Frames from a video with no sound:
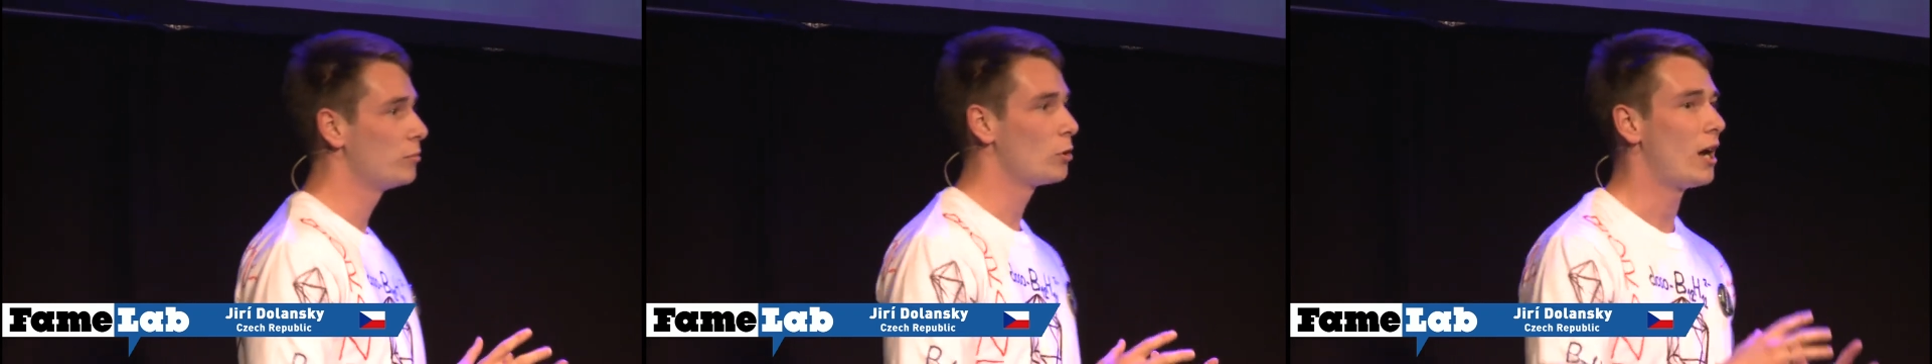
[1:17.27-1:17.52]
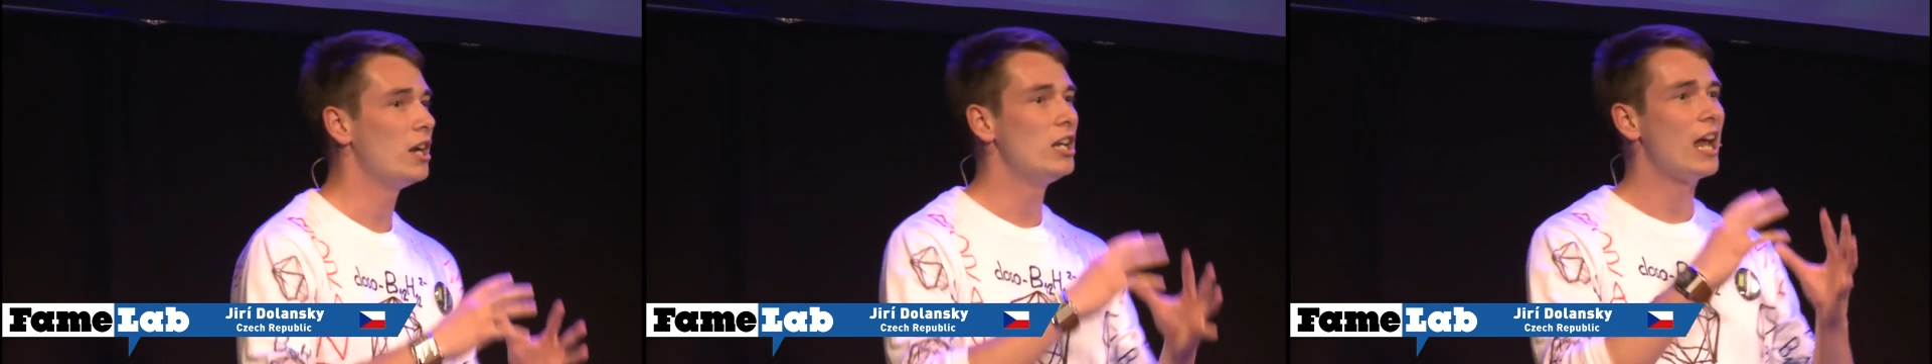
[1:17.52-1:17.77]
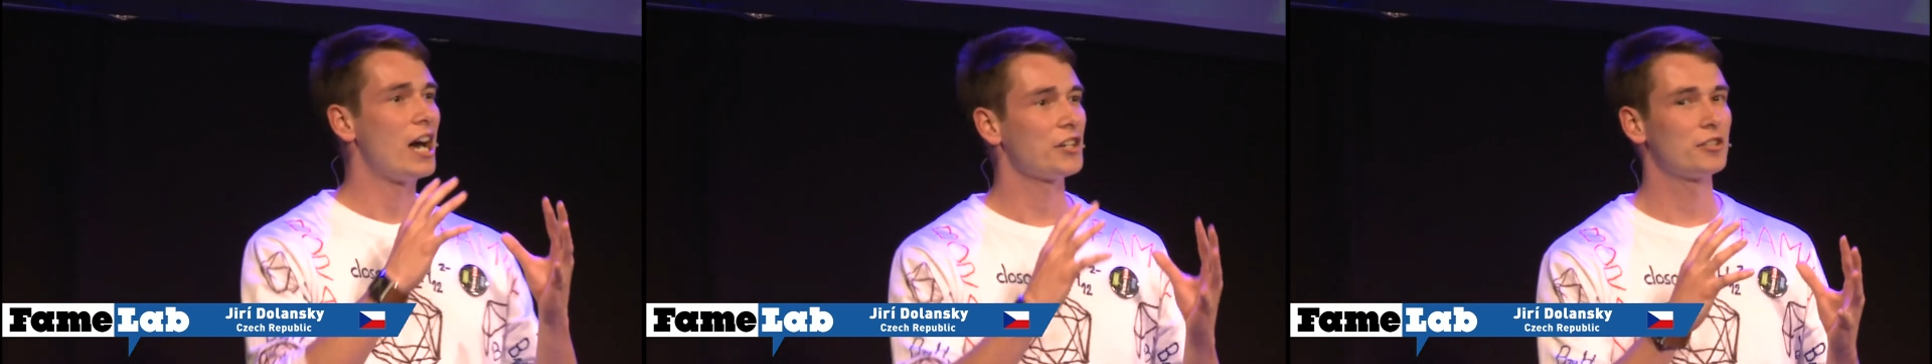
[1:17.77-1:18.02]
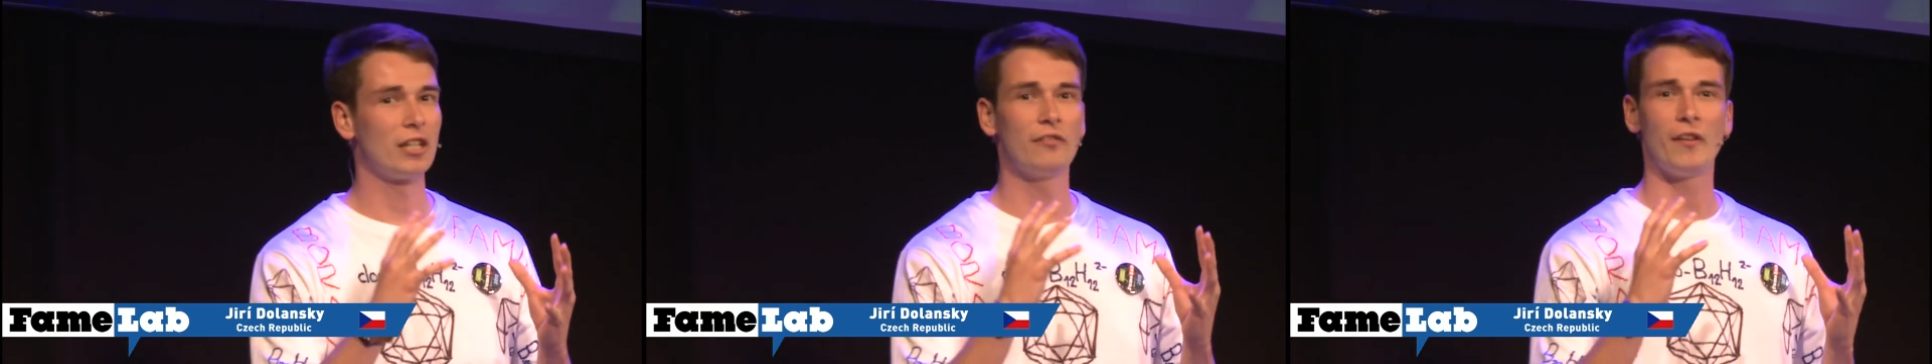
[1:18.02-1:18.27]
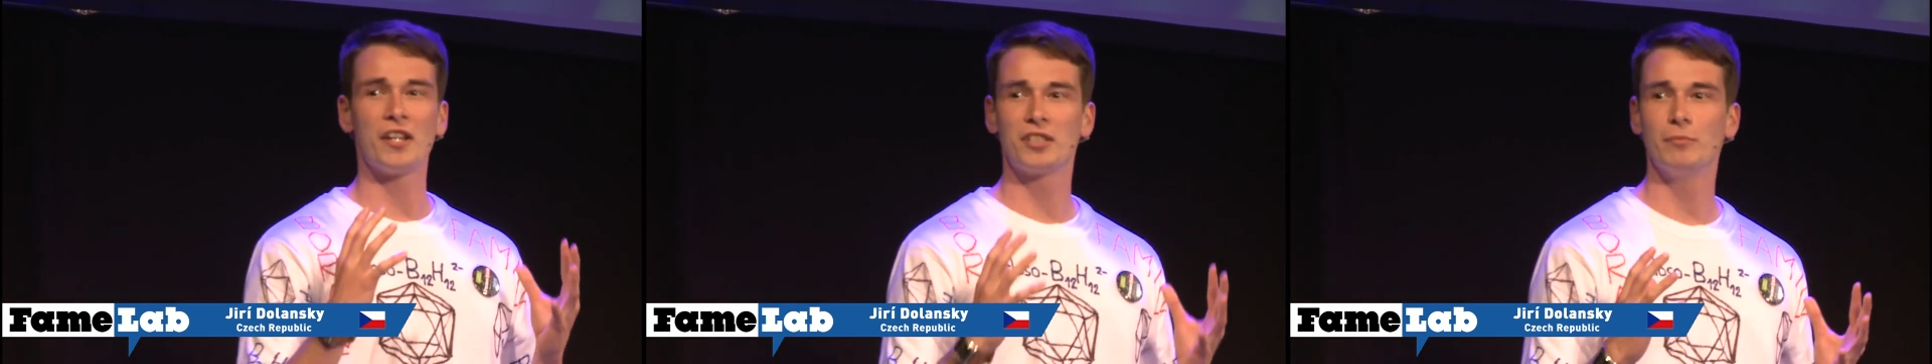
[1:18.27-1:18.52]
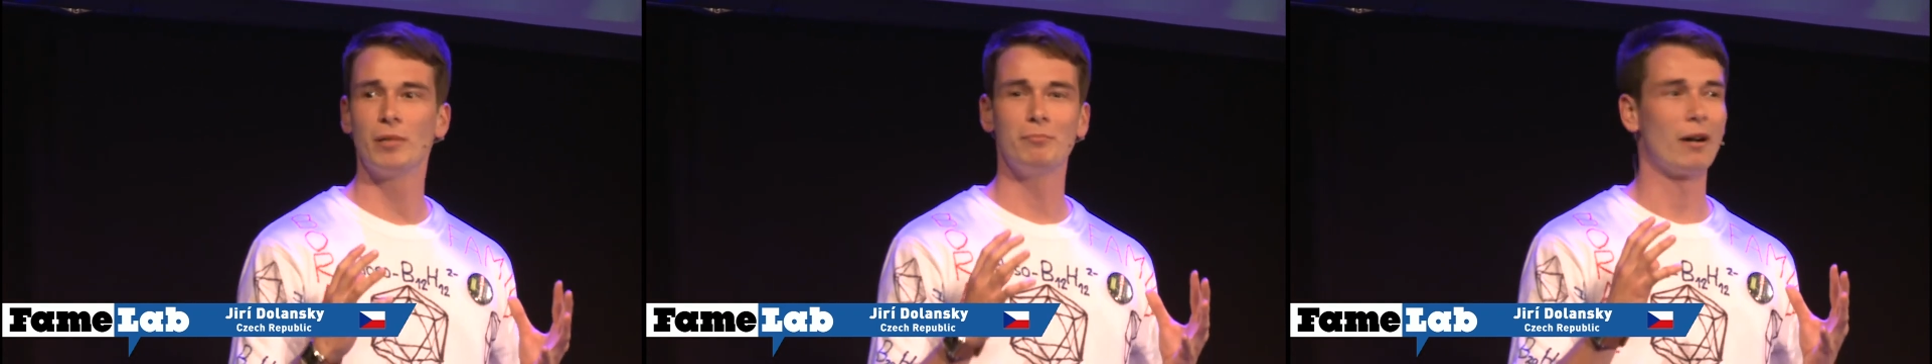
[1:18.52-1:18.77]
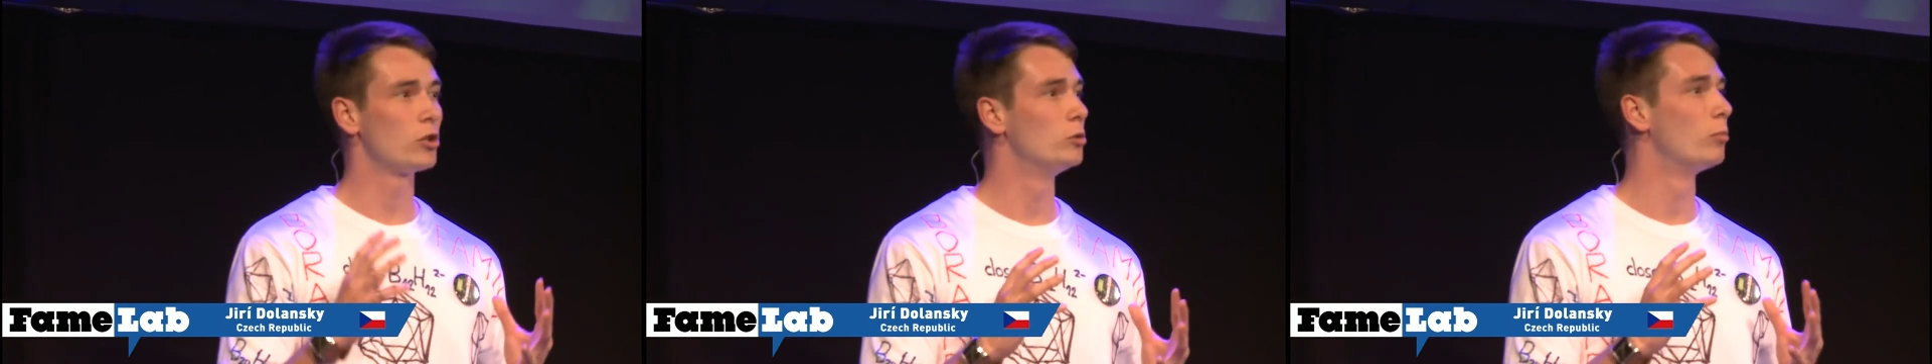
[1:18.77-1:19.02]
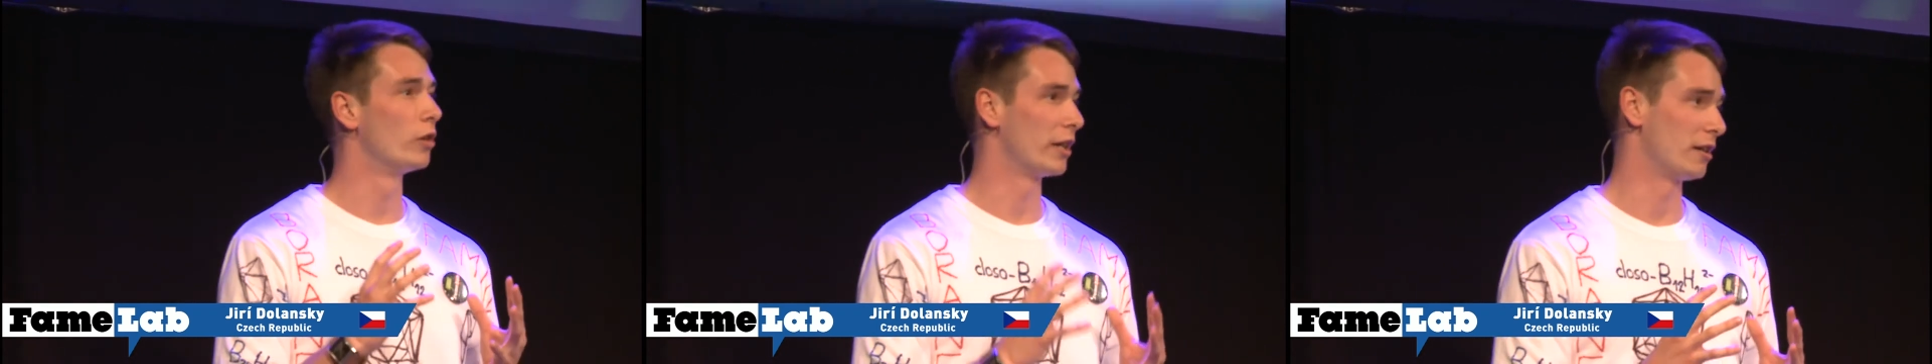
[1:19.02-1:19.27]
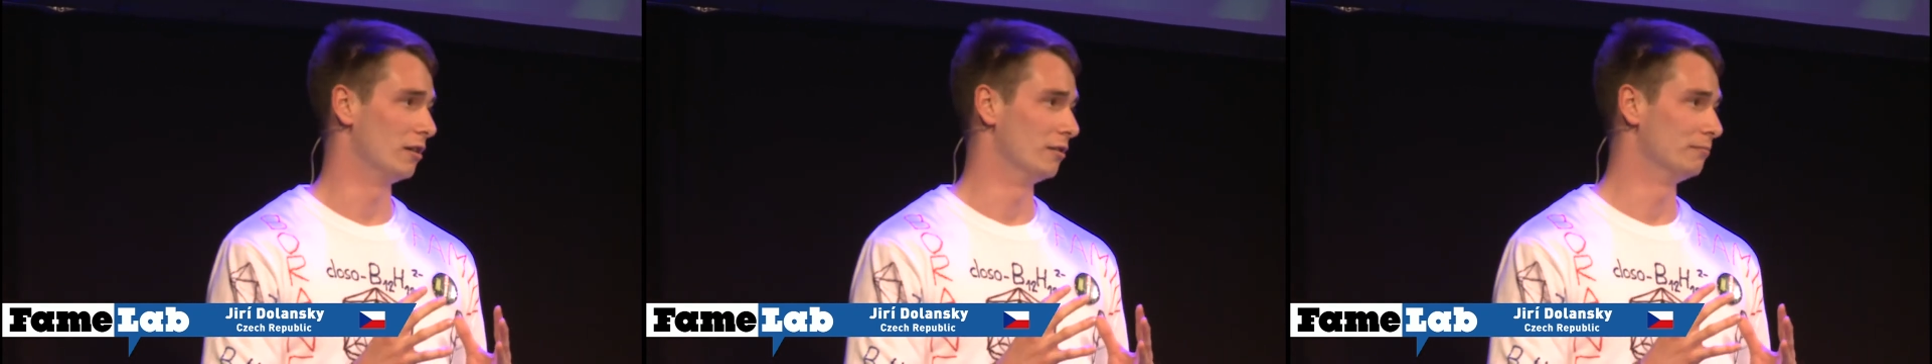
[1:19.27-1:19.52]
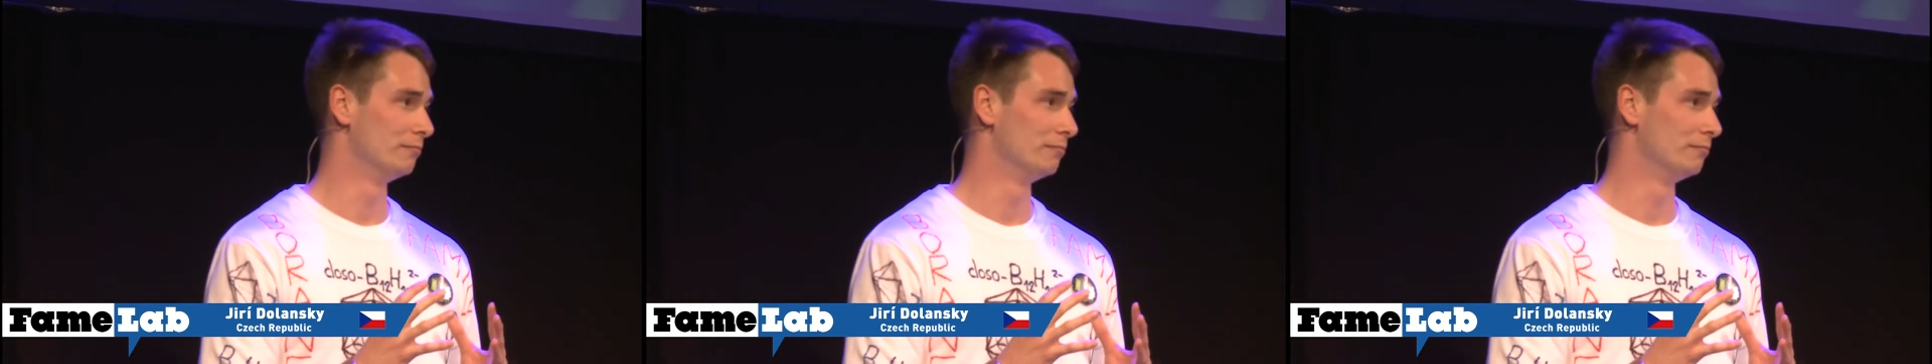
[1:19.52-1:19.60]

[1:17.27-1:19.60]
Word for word: to a large self-assembly macromolecule.